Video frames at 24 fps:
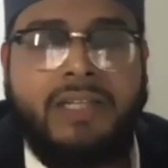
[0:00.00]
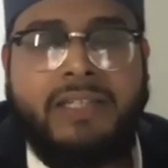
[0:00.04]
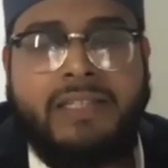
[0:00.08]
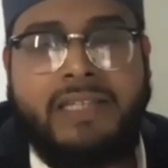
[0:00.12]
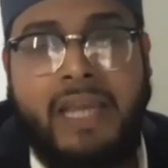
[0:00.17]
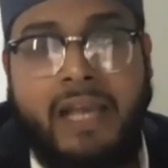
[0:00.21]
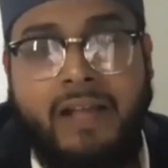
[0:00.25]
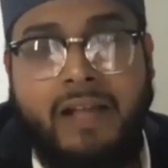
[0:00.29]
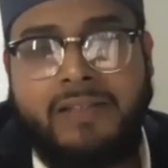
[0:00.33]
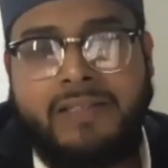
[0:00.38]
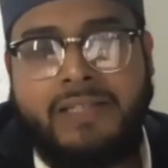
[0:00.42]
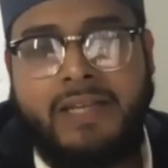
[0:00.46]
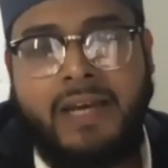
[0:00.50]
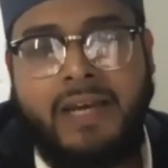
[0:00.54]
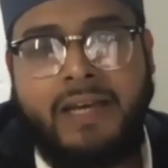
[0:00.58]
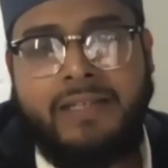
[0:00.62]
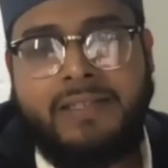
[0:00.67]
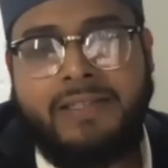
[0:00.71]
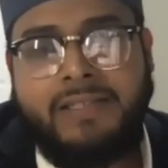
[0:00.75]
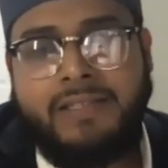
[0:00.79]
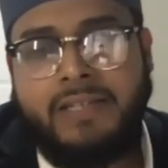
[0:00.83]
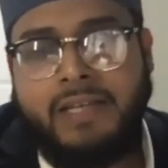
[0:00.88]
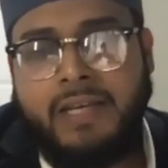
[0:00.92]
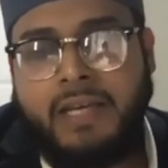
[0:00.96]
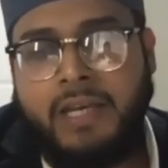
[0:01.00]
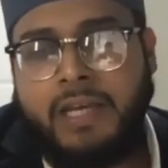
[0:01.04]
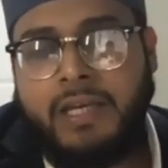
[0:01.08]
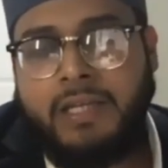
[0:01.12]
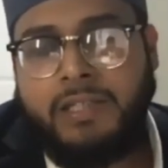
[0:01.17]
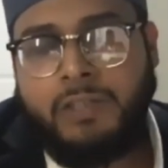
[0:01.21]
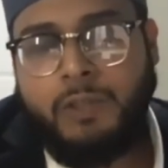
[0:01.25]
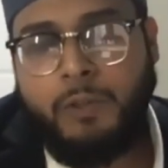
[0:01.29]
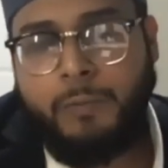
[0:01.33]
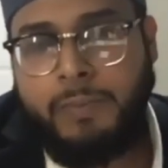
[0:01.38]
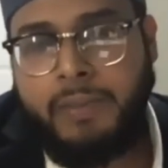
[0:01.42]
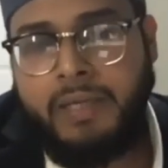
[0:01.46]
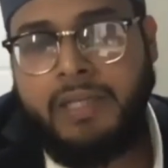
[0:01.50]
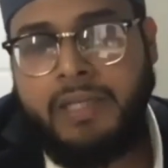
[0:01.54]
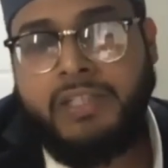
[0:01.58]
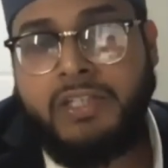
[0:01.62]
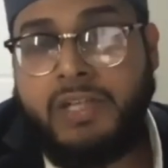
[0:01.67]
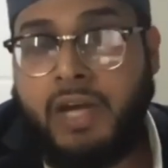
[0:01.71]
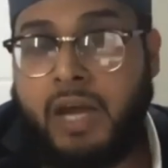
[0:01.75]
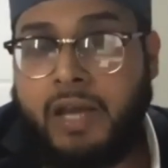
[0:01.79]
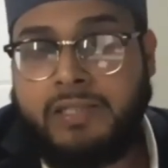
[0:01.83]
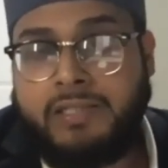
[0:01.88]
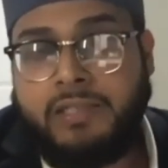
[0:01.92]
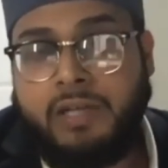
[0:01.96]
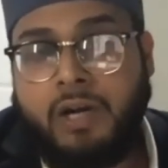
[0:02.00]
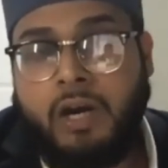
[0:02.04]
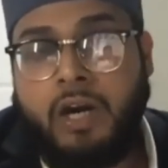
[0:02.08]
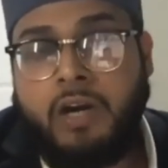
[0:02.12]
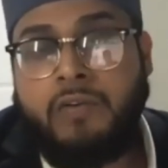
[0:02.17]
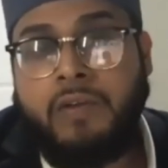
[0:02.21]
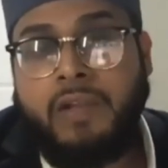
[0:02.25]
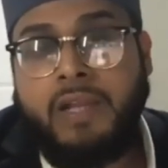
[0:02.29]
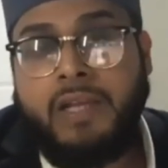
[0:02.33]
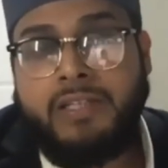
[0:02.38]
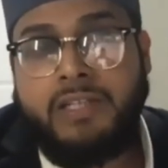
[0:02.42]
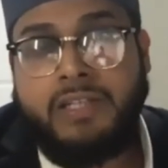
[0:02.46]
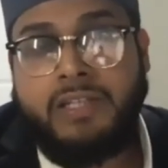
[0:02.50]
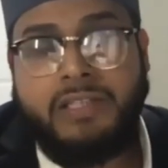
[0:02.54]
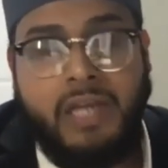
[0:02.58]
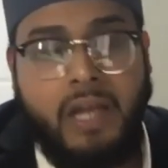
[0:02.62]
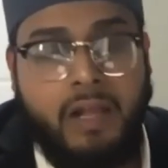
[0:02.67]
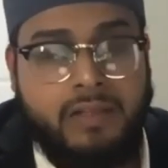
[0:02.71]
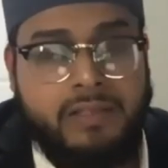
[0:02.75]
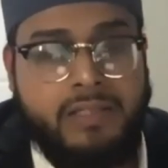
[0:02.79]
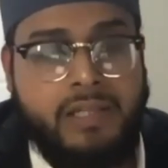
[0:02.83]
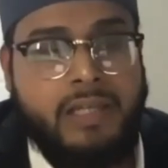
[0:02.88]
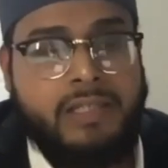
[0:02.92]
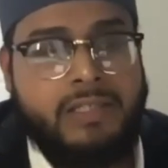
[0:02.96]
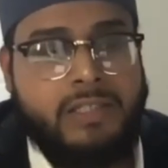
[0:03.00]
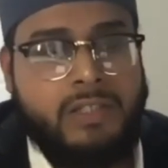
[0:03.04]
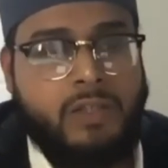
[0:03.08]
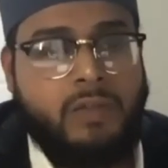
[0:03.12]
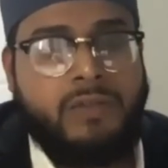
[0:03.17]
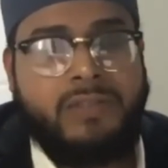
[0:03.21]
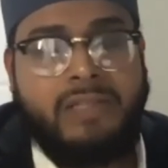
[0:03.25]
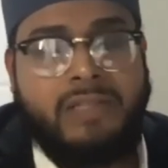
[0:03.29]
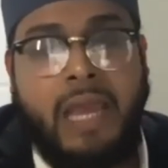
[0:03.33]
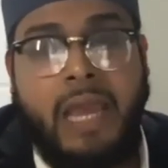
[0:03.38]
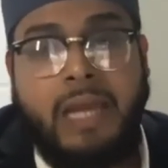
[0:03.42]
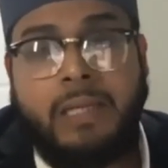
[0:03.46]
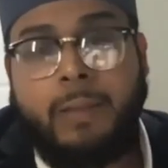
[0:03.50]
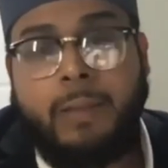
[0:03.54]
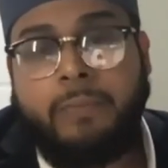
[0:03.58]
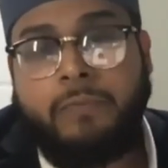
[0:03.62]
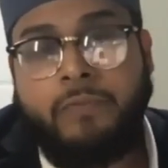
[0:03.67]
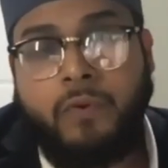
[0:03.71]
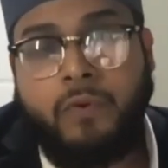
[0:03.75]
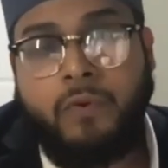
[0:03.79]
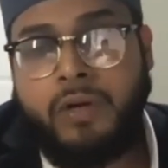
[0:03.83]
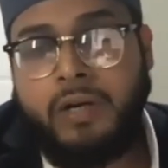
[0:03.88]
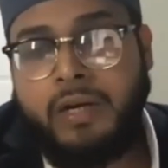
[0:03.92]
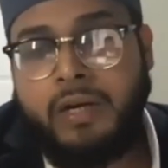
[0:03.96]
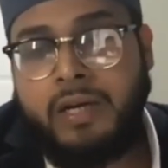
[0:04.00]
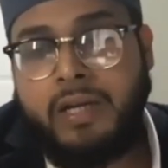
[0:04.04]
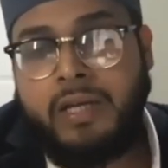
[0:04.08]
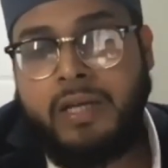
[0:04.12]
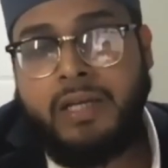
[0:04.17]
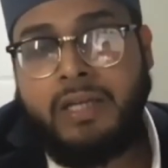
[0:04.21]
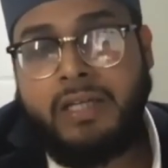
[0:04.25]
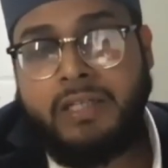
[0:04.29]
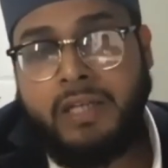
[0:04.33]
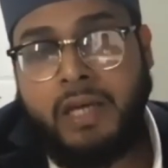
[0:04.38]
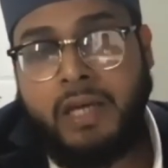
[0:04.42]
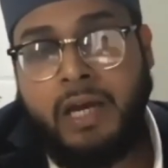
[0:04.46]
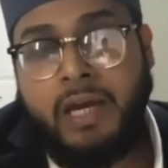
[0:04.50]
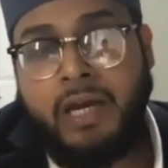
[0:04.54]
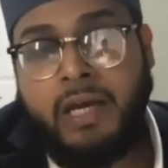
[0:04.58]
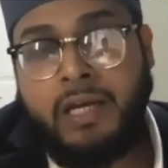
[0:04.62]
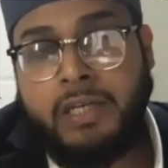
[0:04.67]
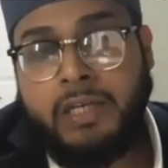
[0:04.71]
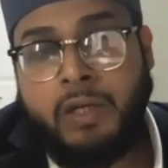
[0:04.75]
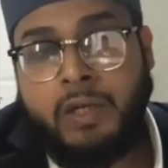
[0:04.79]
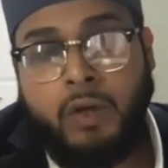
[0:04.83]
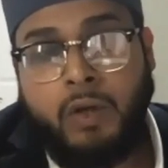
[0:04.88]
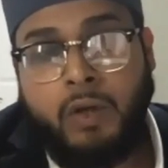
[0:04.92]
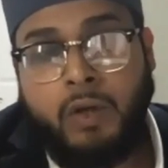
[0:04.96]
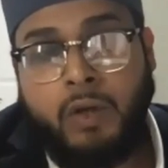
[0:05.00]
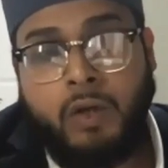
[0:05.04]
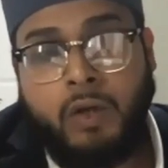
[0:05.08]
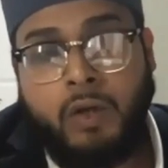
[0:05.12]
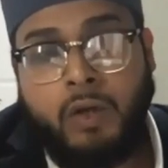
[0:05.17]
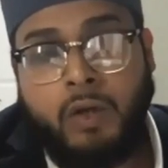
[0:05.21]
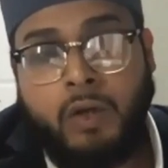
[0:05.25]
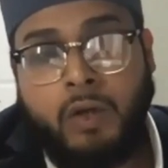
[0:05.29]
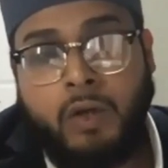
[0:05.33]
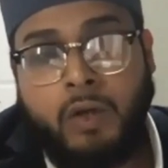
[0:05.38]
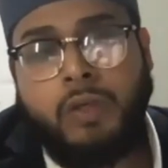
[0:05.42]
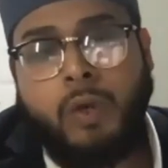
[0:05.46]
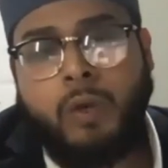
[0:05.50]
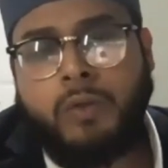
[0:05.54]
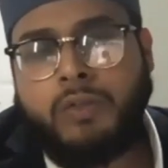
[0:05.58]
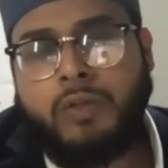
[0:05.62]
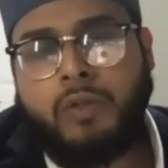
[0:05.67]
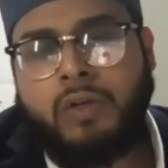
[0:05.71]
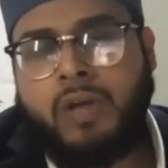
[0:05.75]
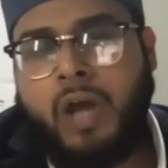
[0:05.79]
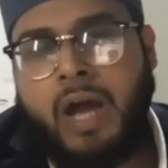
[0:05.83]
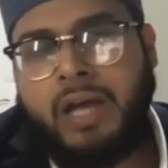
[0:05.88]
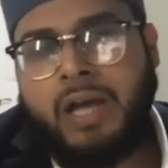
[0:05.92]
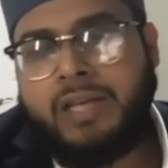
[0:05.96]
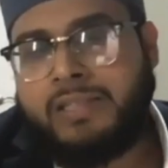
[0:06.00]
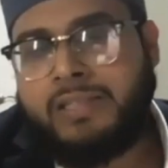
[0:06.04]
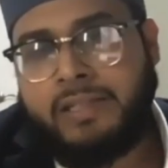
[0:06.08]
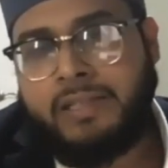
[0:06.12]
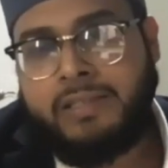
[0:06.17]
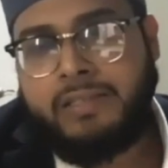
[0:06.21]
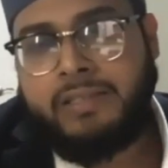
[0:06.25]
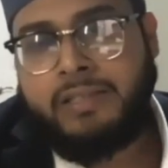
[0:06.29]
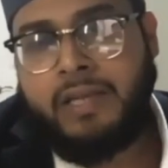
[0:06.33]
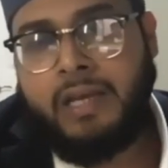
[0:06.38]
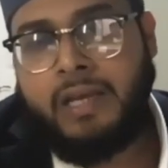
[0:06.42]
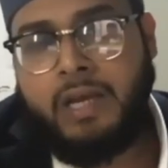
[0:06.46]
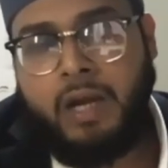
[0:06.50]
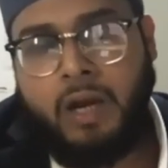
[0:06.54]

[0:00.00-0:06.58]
tells us to be just. Our religion tells us to stand up for, you know, social causes.